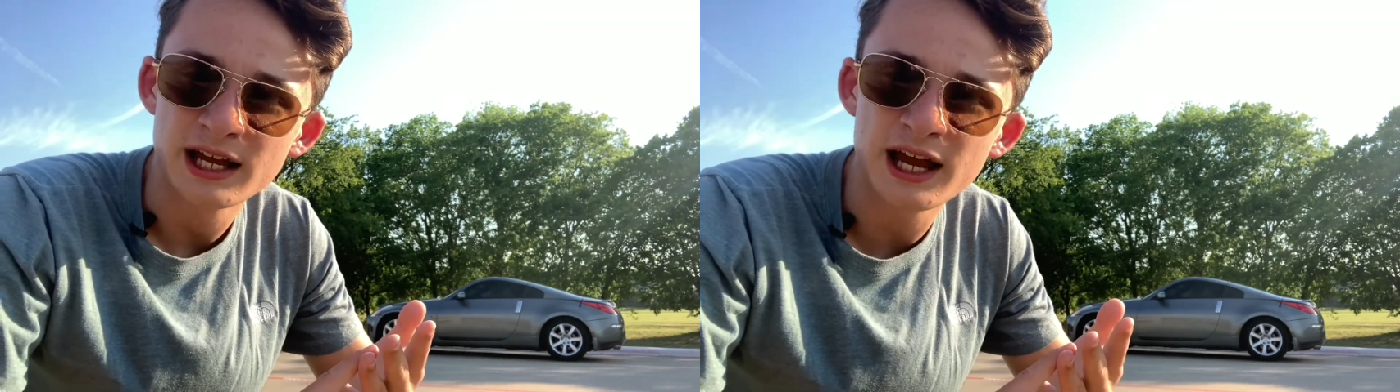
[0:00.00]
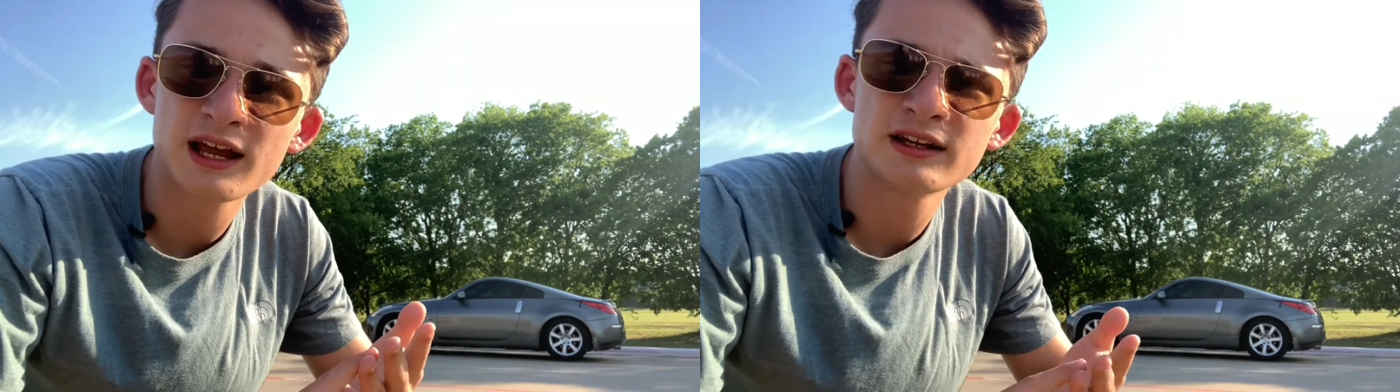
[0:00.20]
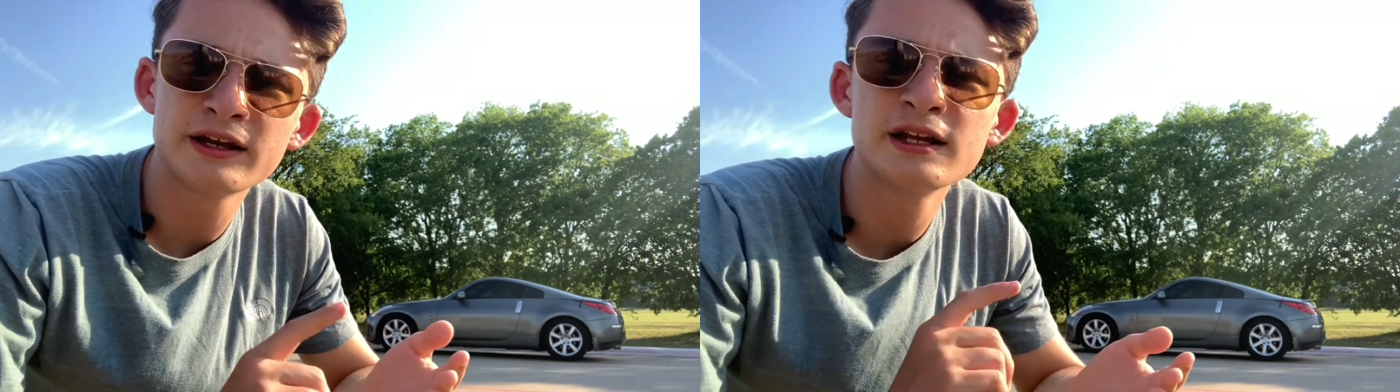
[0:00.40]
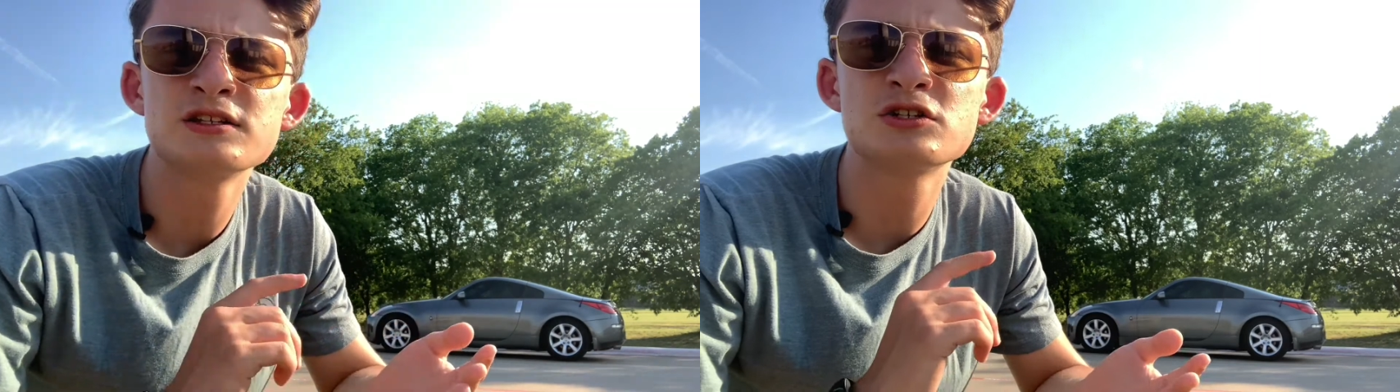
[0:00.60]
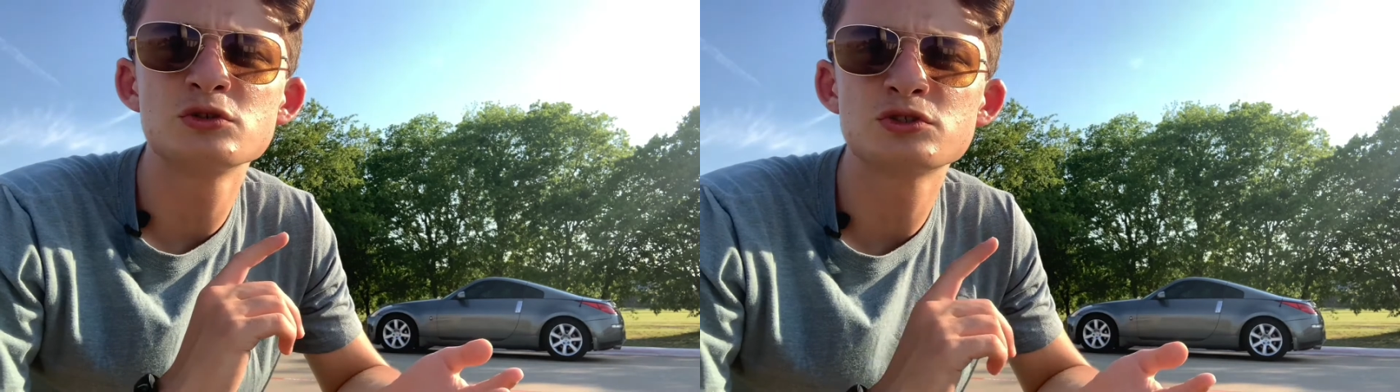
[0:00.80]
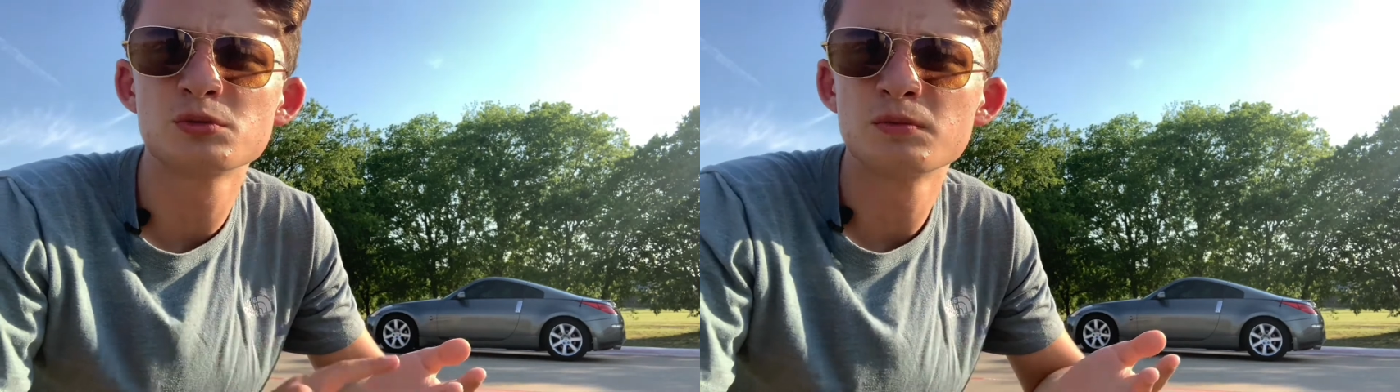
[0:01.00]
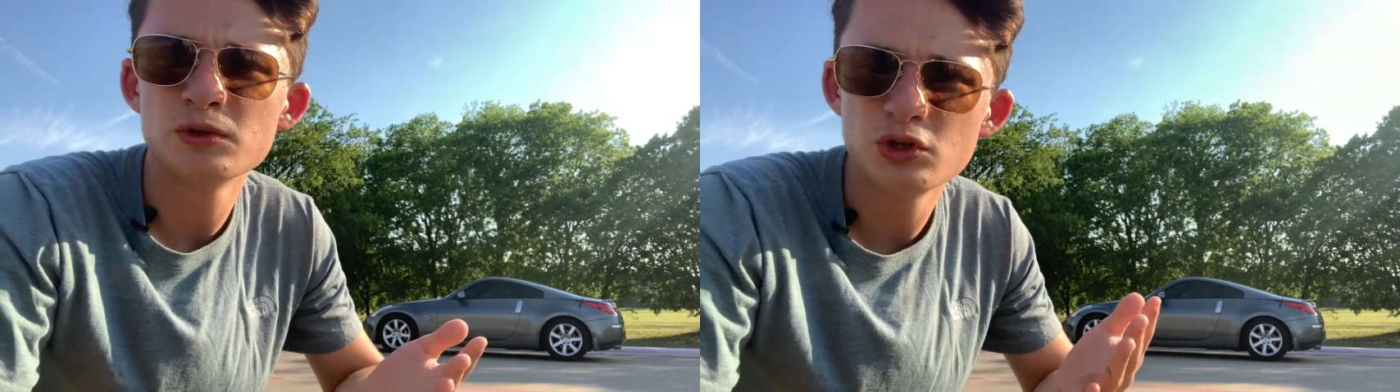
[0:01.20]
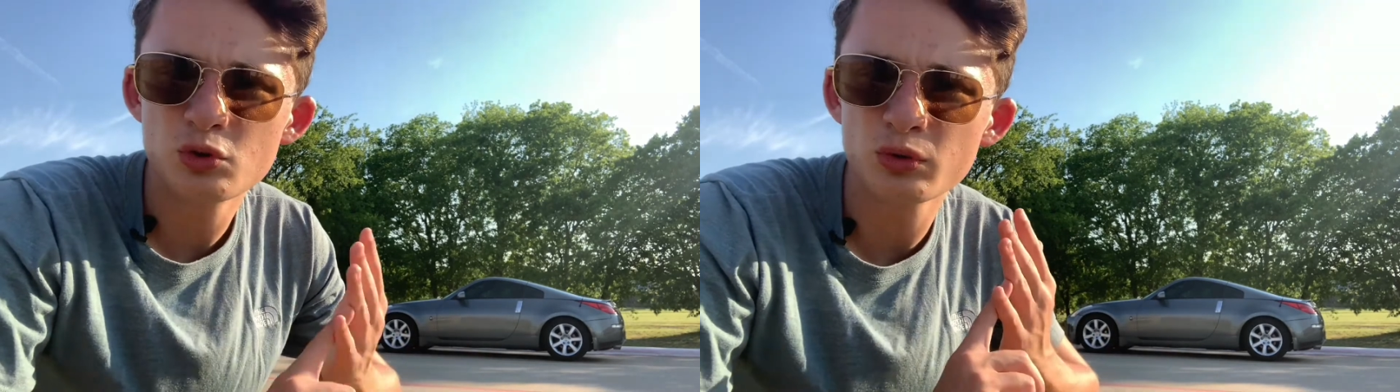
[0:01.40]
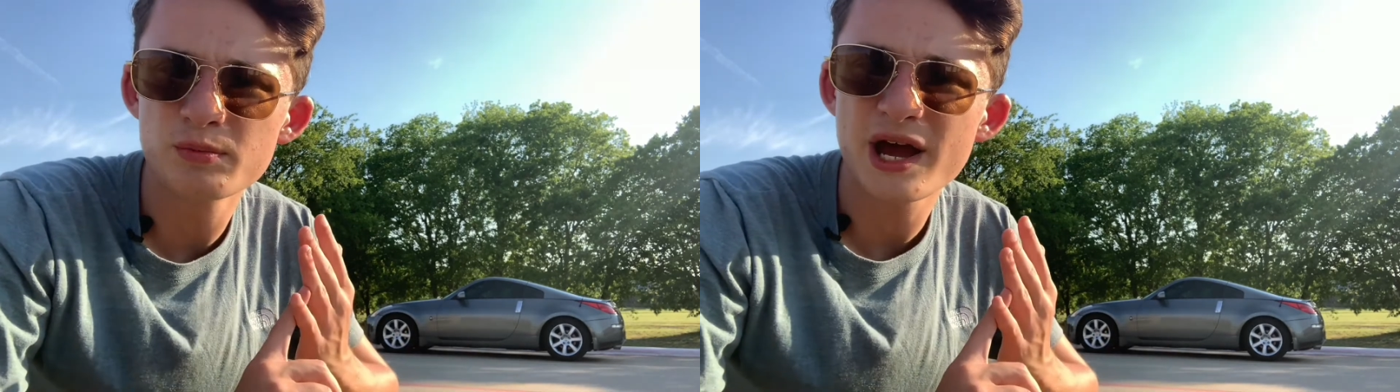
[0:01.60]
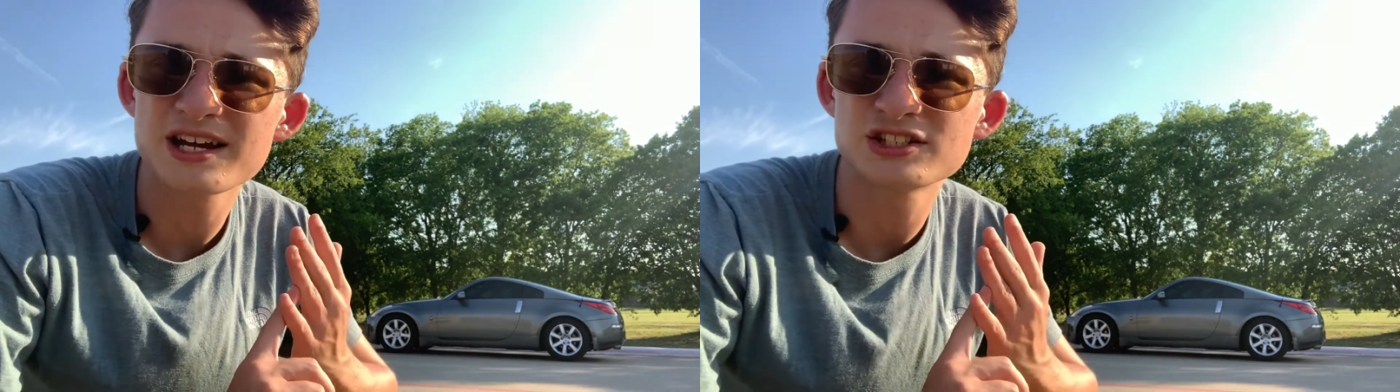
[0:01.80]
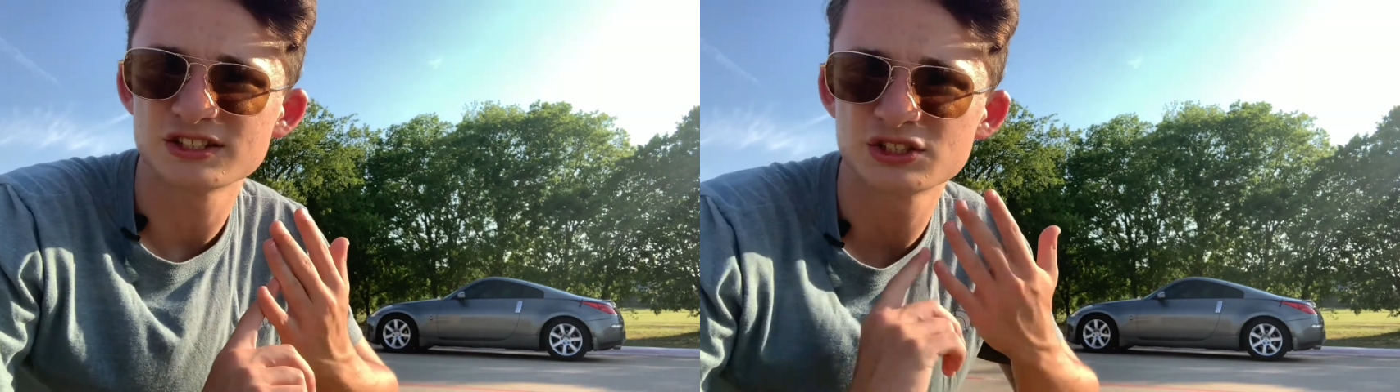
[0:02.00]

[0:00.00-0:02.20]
and I needed to do some new rebadging,